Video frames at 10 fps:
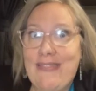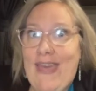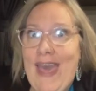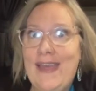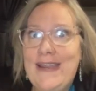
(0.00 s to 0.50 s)

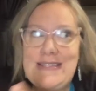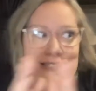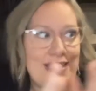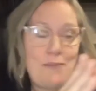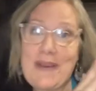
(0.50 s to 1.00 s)
that and
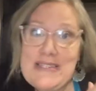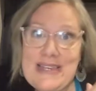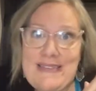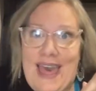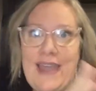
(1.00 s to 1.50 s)
Sandy prays
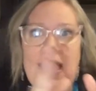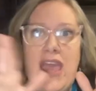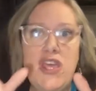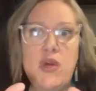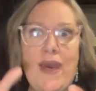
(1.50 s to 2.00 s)
like that,
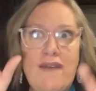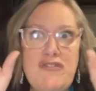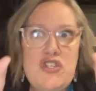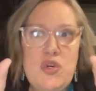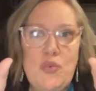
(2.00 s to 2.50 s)
you have
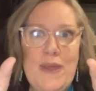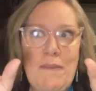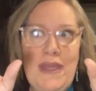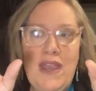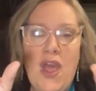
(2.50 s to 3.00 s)
2
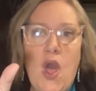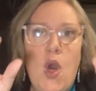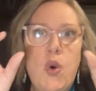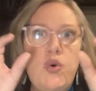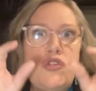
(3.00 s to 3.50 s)
women
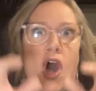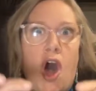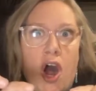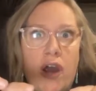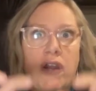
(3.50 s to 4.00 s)
whose
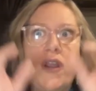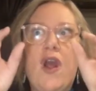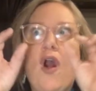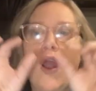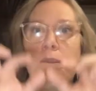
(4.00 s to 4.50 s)
heart
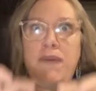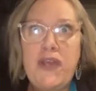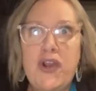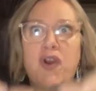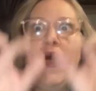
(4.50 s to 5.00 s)
are
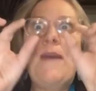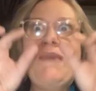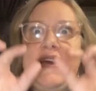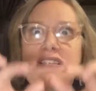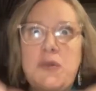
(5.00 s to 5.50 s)
pure
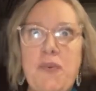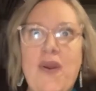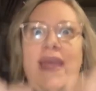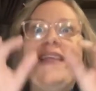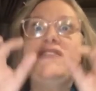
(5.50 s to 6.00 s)
because they're
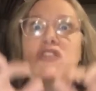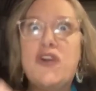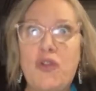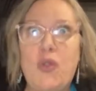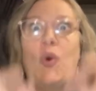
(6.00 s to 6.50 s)
praying to
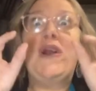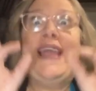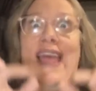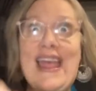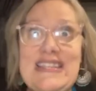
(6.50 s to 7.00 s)
their Lord
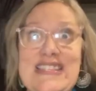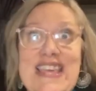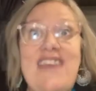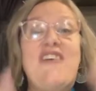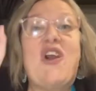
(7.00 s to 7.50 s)
and
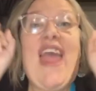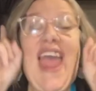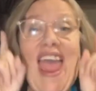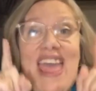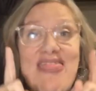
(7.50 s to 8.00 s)
Savior.
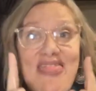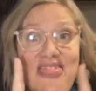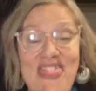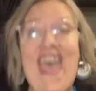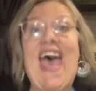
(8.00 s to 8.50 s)
And
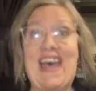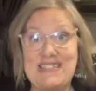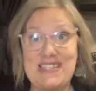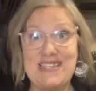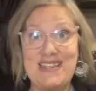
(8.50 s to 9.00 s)

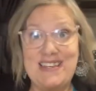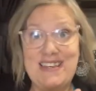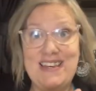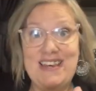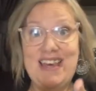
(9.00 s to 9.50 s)

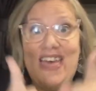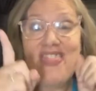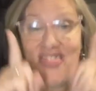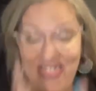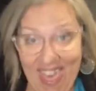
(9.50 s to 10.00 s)

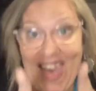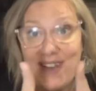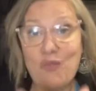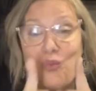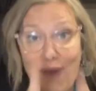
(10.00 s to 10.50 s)
that
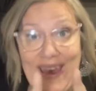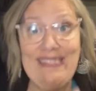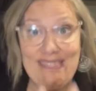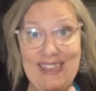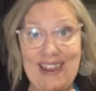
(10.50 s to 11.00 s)
right
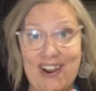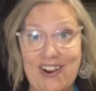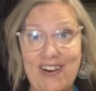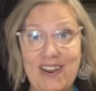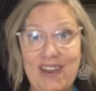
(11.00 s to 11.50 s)

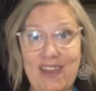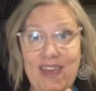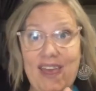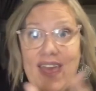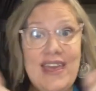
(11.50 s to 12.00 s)
there,
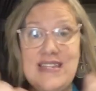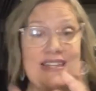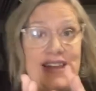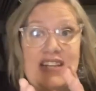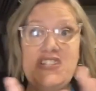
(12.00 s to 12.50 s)
in a
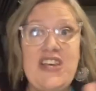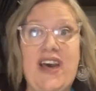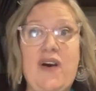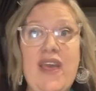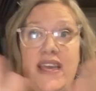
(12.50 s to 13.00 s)

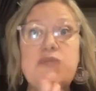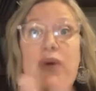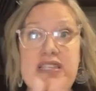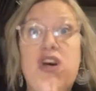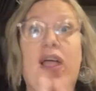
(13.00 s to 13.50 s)
nutshell, is
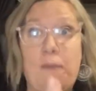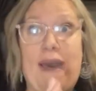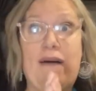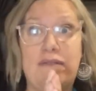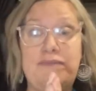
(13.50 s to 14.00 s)
what it's all about.